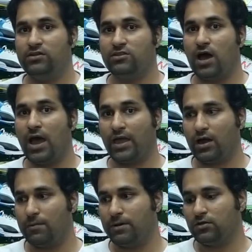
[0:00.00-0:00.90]
a high
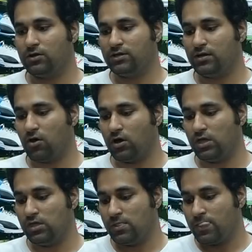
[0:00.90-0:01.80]
carbon content
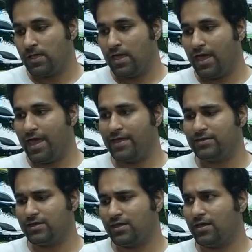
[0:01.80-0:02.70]
hockey, and